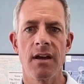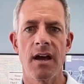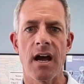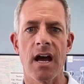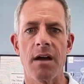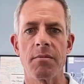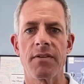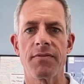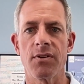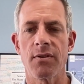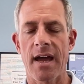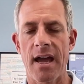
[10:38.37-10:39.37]
Uh, if
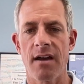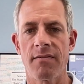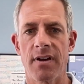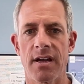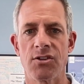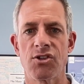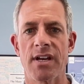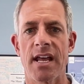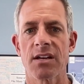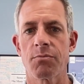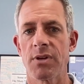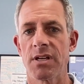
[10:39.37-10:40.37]
you have a
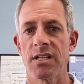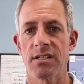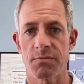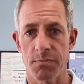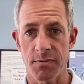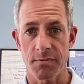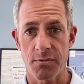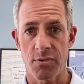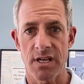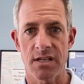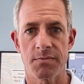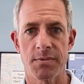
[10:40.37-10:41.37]
genetic predisp-
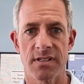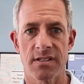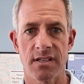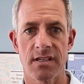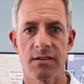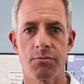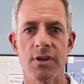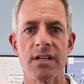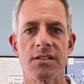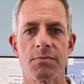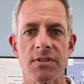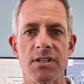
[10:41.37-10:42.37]
predisp-
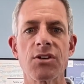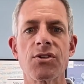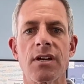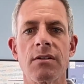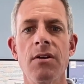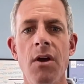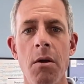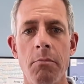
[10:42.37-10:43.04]
predisposition,